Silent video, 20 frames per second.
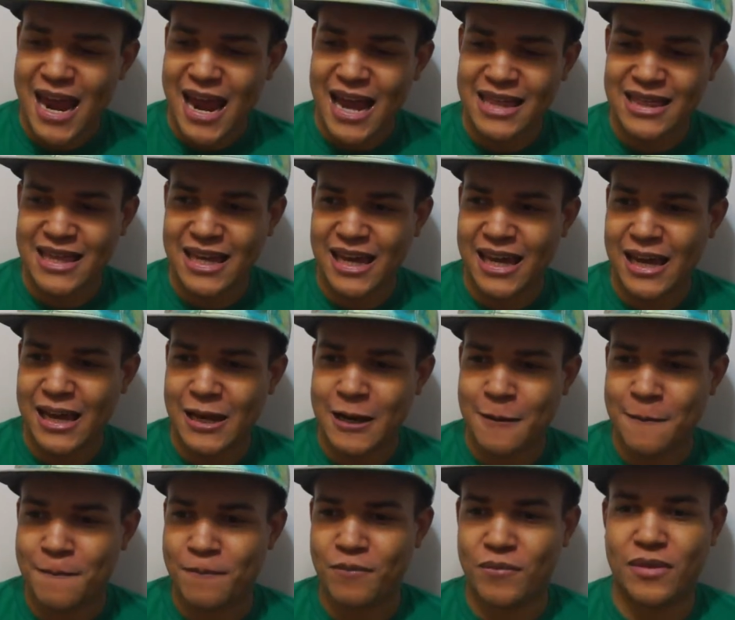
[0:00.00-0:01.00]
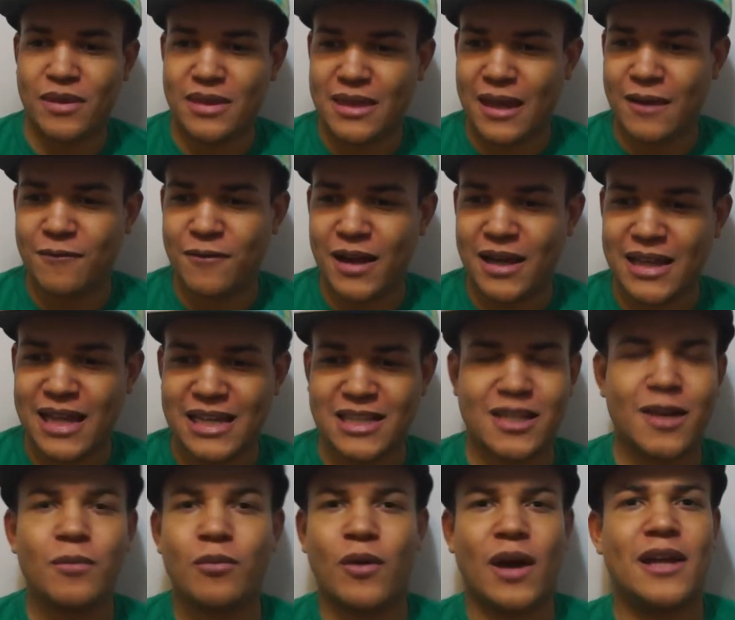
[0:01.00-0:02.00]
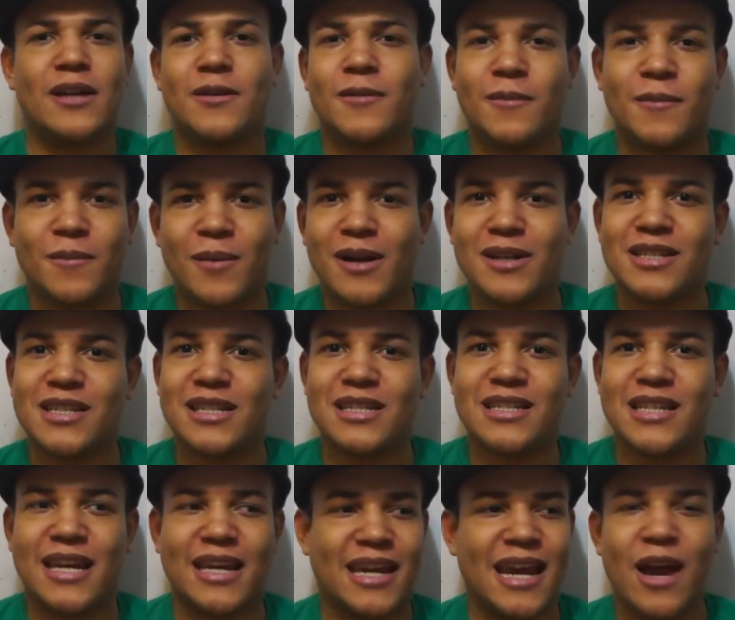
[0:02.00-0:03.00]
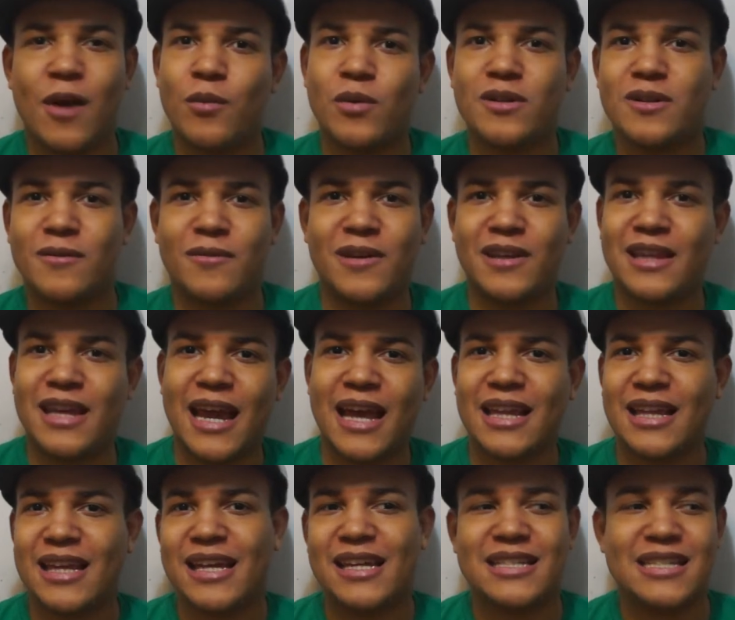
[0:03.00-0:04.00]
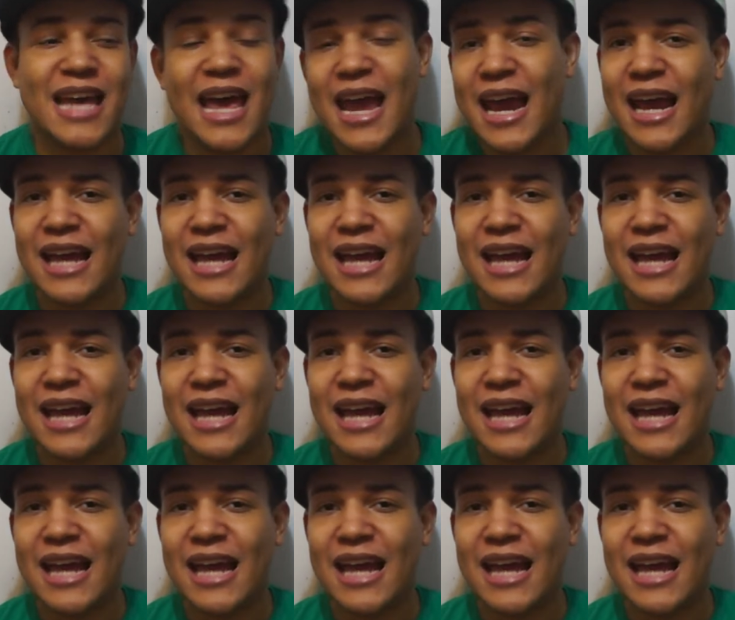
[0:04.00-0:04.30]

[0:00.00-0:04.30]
and then they find like some random person is like, yeah, we'll defeat the aliens.